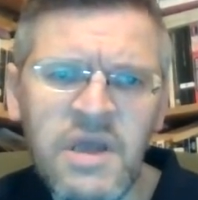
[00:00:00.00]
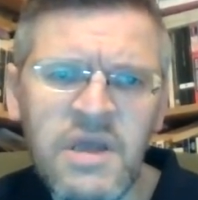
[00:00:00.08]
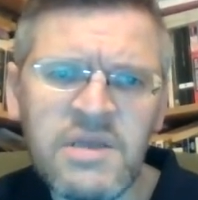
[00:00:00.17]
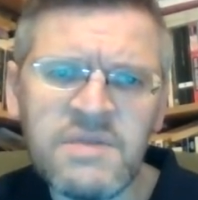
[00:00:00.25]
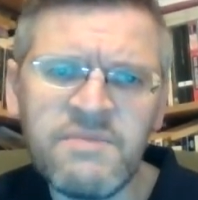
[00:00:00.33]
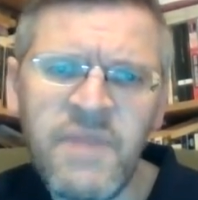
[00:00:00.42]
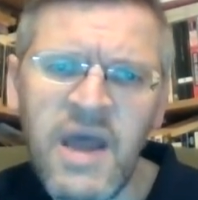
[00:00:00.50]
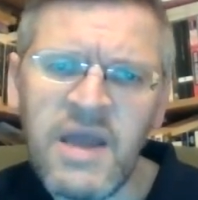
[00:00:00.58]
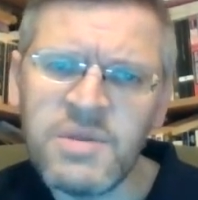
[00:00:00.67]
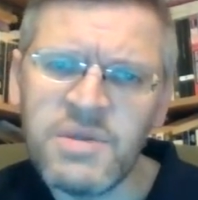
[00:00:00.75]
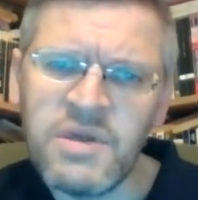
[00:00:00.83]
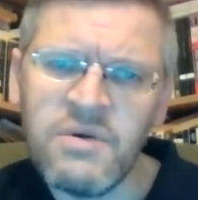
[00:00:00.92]
Its
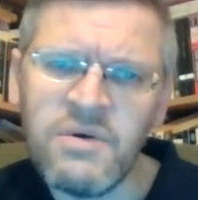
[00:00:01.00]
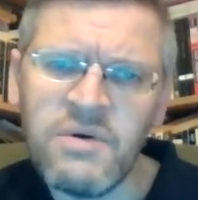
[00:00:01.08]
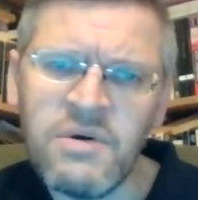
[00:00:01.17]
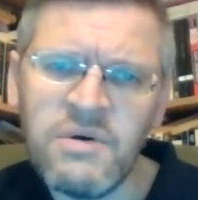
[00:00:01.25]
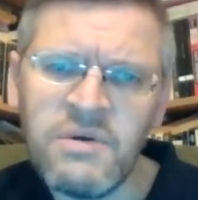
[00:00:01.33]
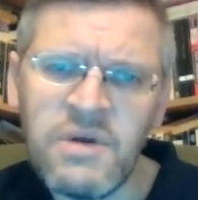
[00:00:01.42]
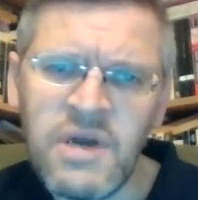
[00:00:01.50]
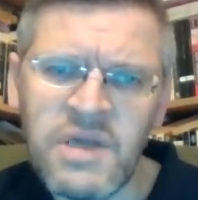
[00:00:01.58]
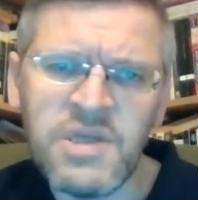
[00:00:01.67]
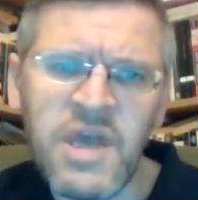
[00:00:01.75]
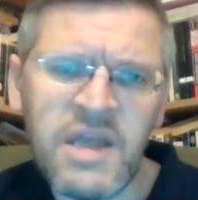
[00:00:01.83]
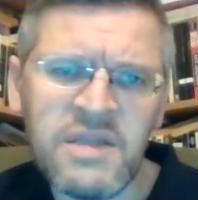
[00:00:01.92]
battery core had
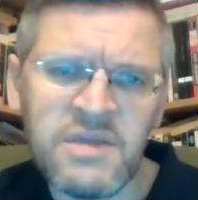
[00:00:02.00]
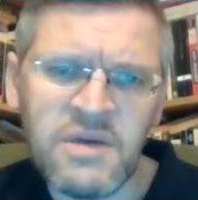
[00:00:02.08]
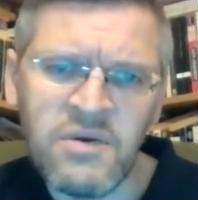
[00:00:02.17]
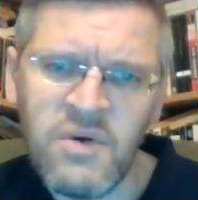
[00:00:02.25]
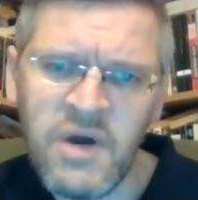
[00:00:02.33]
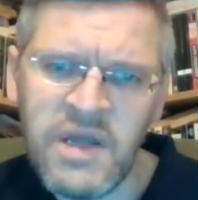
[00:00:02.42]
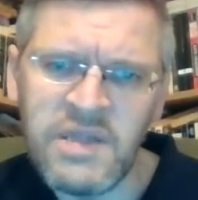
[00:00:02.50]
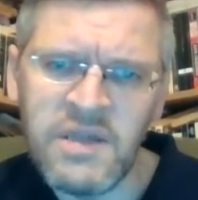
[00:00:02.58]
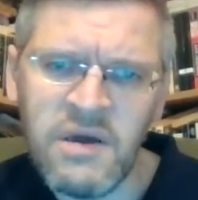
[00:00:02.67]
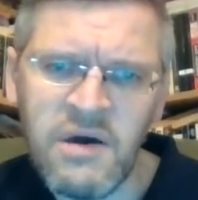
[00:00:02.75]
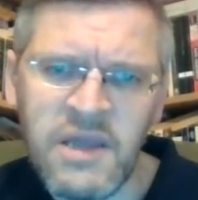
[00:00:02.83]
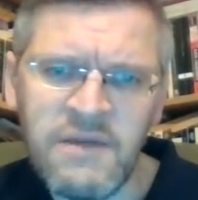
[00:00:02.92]
yet to quite
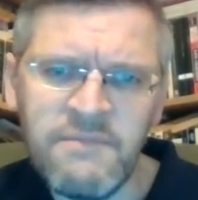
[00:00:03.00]
die.